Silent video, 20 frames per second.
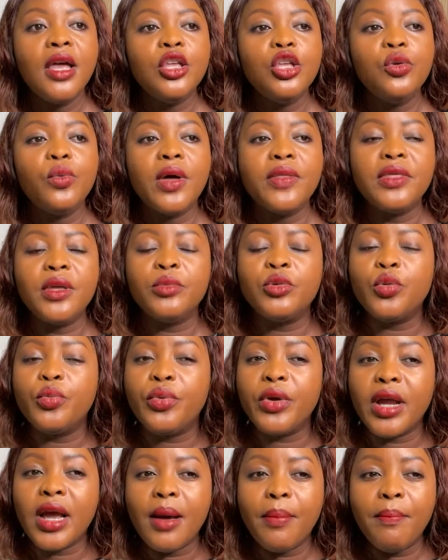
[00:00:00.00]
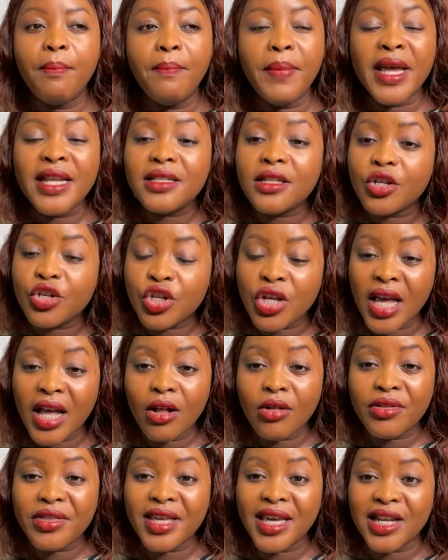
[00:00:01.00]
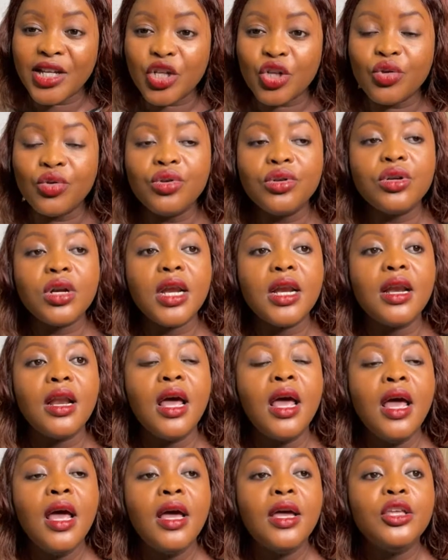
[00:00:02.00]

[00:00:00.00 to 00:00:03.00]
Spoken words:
You want them to bring up better, healthier children.